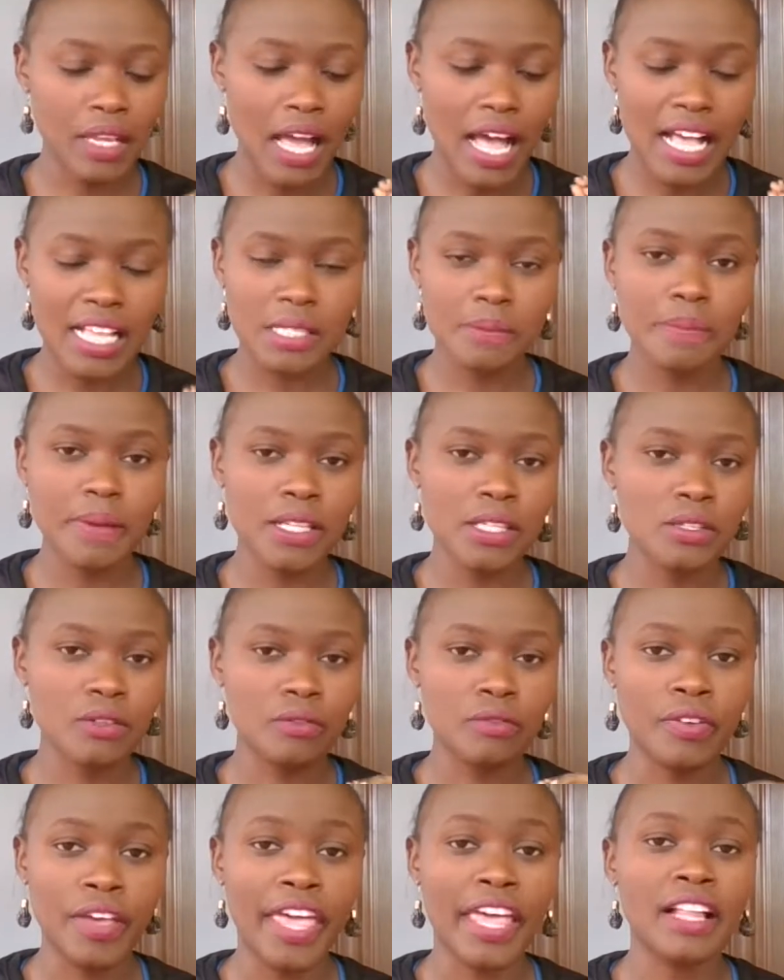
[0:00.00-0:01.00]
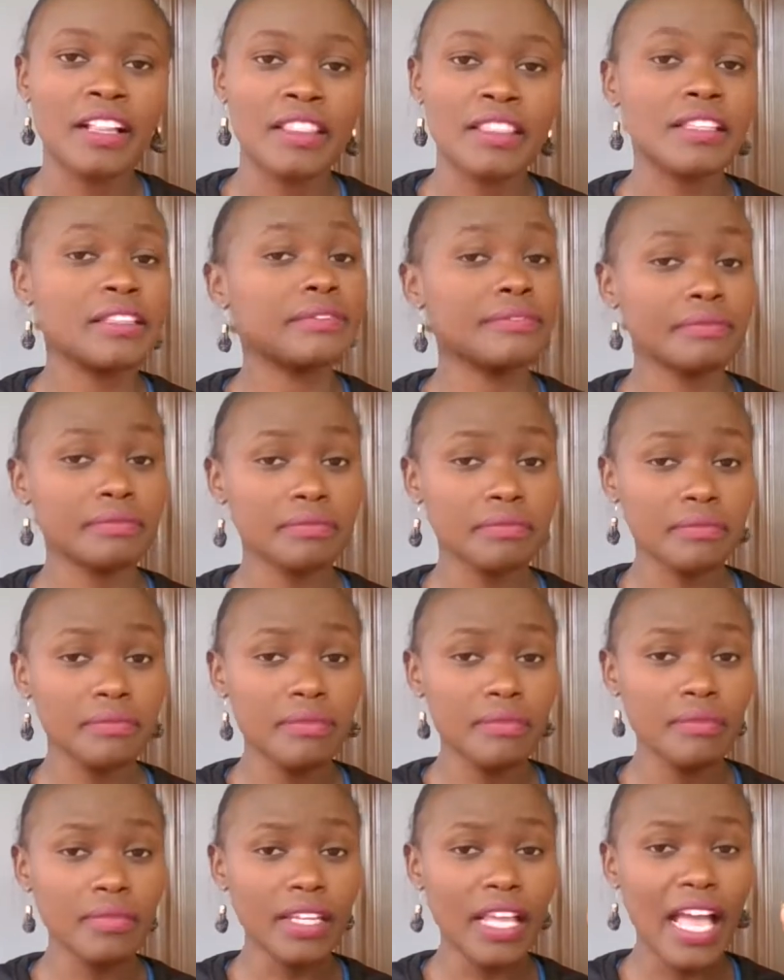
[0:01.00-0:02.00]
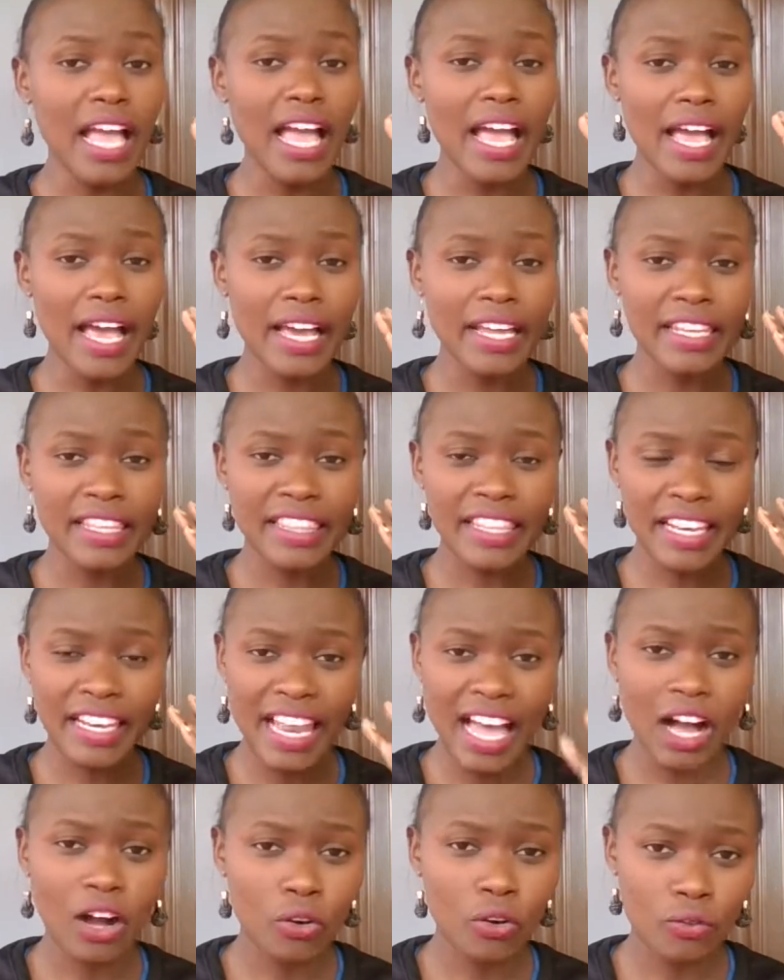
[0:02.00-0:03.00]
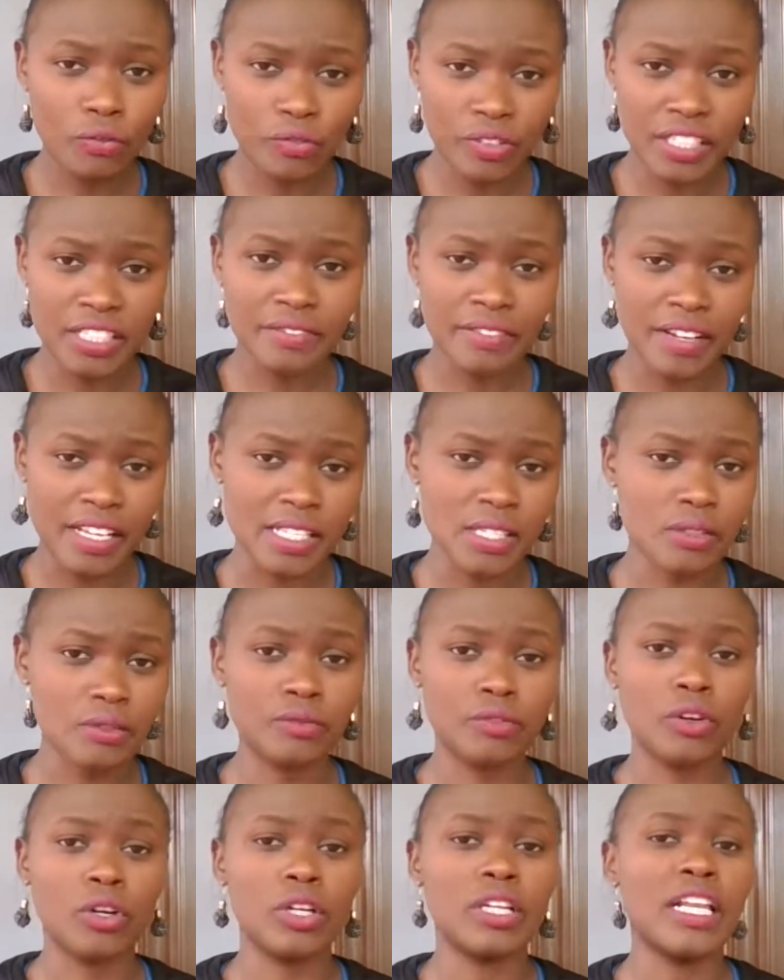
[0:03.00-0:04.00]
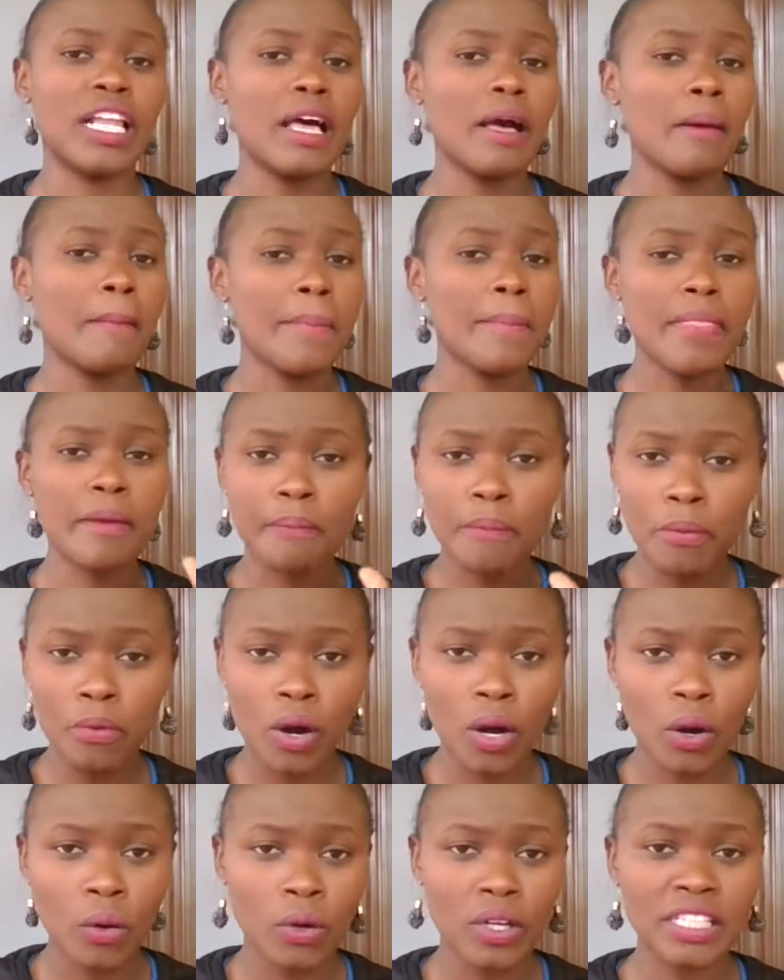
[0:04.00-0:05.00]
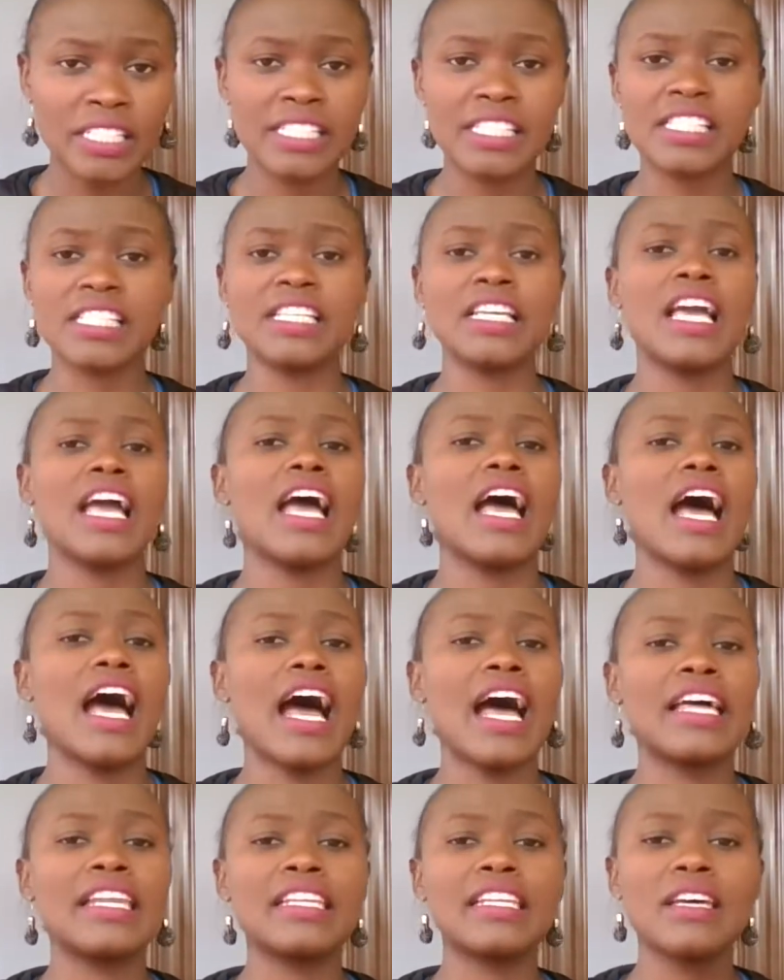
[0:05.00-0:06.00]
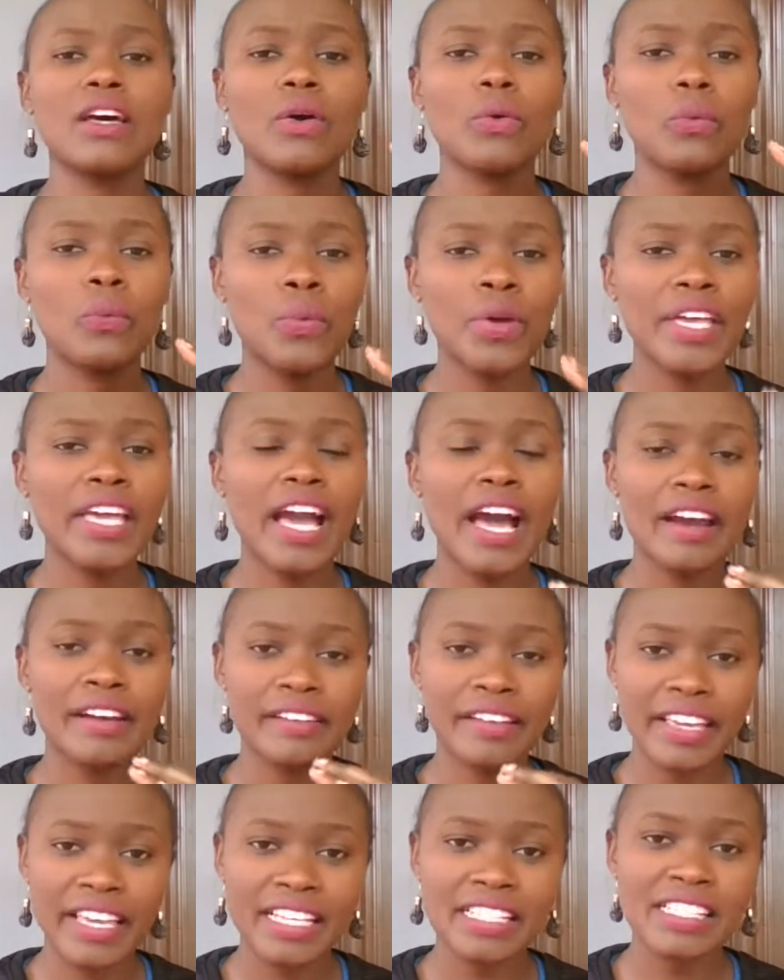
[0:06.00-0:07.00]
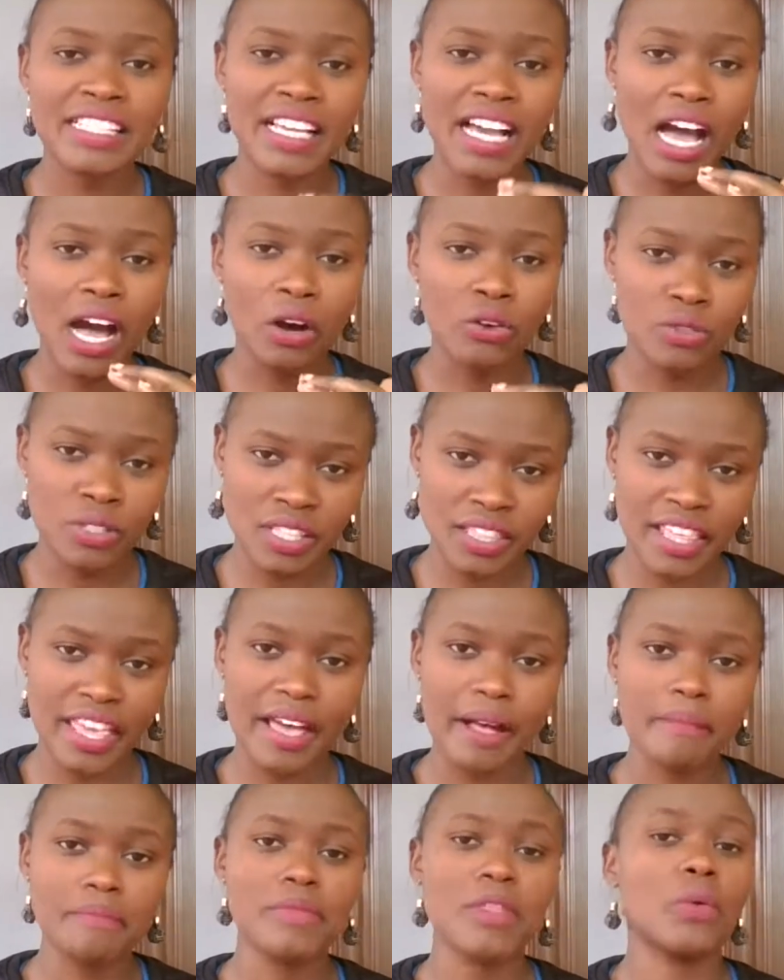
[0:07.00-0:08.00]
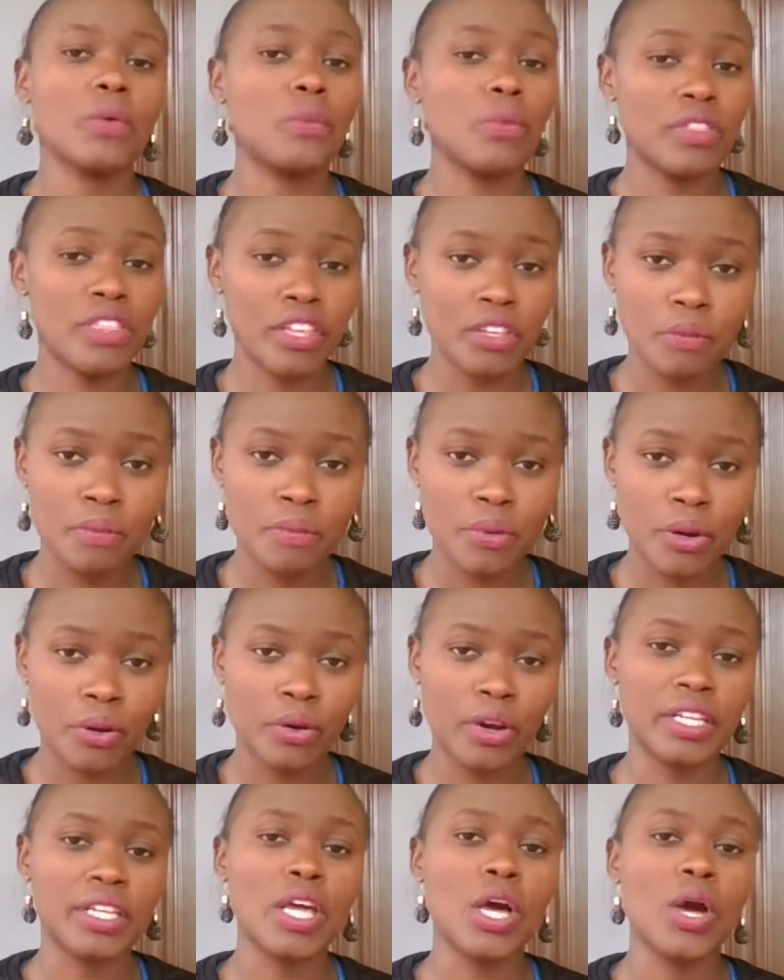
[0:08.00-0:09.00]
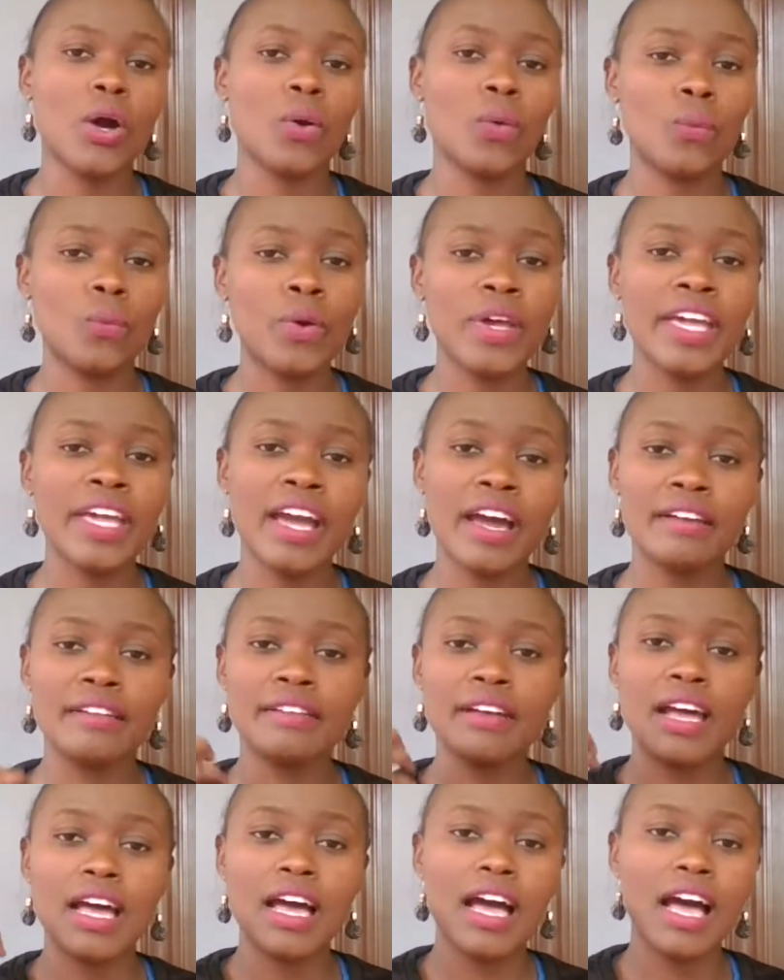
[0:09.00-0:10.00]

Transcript: aspects of health, and the lack of it, first of all, the poor quality, and we are getting out there with the Ubrecoin. We are